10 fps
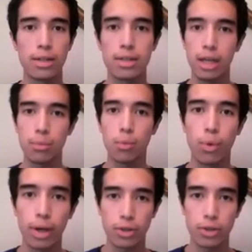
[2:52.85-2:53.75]
to name
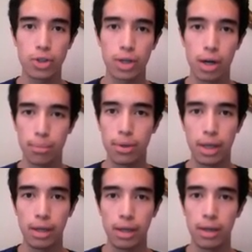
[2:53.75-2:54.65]
which
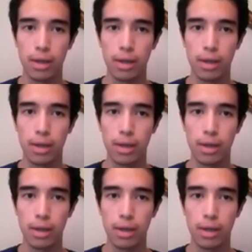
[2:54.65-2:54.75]
company